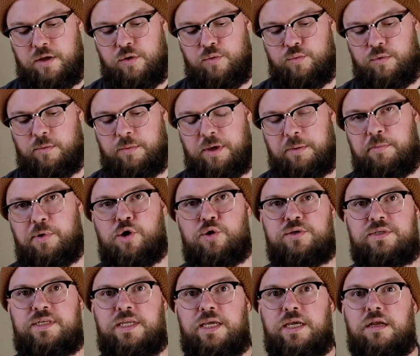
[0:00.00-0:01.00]
We'll be
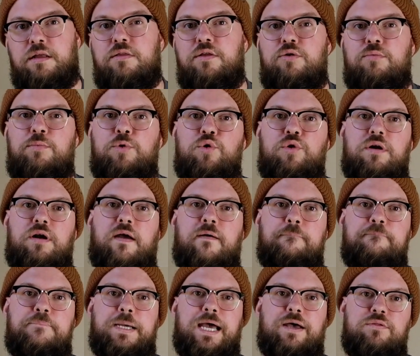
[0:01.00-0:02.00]
posting a little more
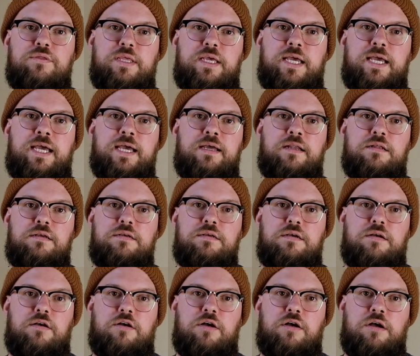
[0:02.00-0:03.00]
about that
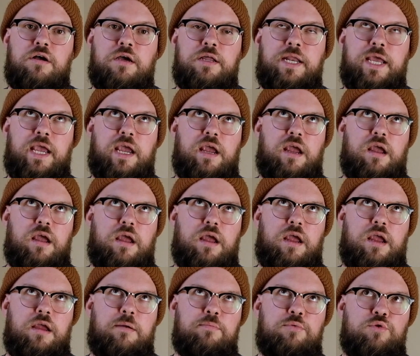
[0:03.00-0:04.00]
on
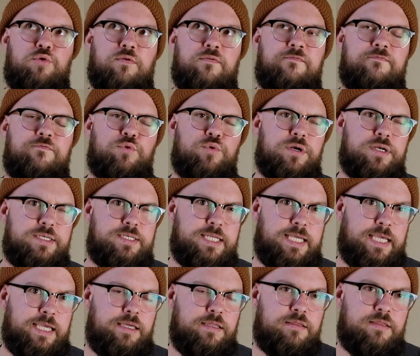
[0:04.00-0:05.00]
April
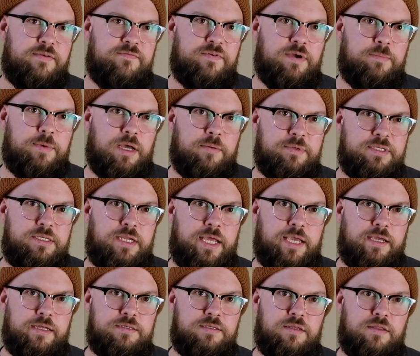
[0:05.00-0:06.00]
14th, if I'm not
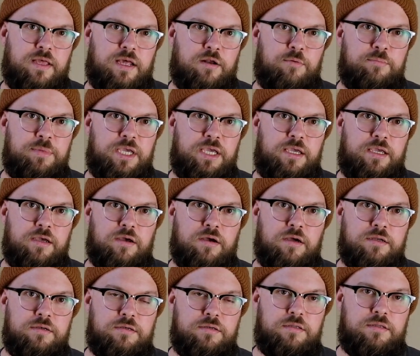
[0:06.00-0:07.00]
mistaken, so that'll be
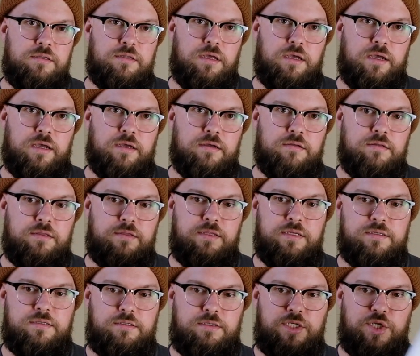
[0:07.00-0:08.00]
on
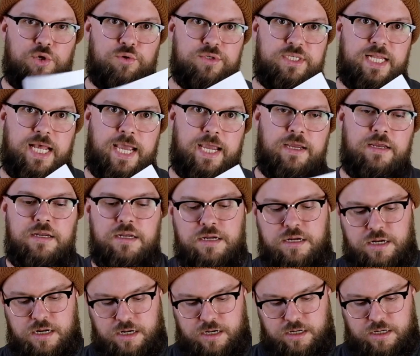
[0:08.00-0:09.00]
this Tuesday.
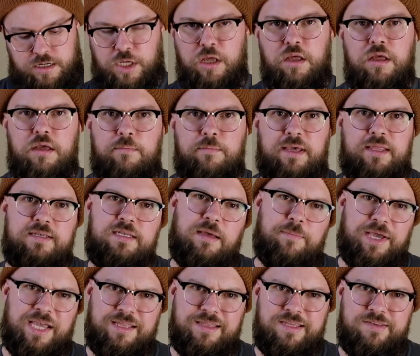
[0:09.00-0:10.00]
By the time
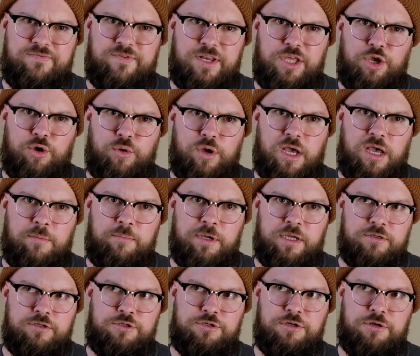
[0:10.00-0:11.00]
I get this video up,
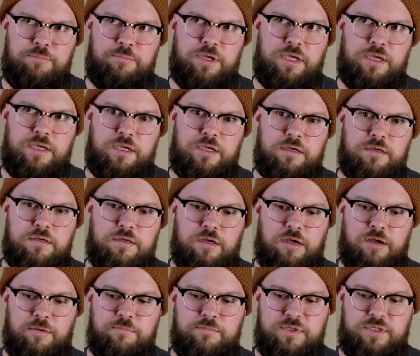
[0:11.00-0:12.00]
it should be
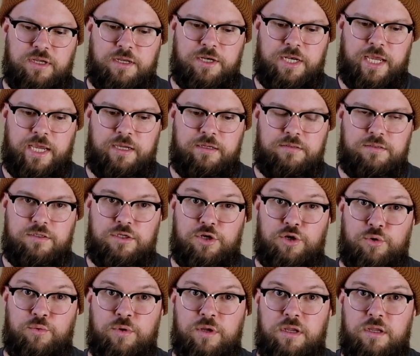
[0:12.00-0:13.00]
Sunday,
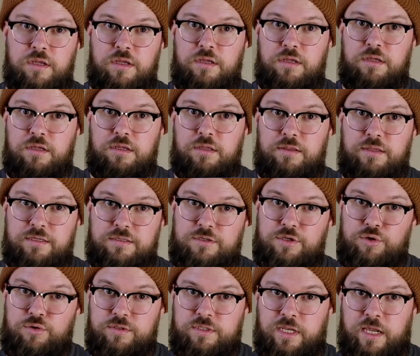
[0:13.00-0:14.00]
so this
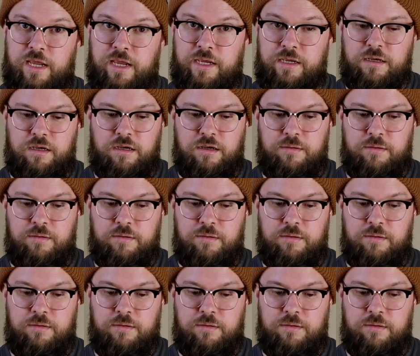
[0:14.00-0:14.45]
Tuesday,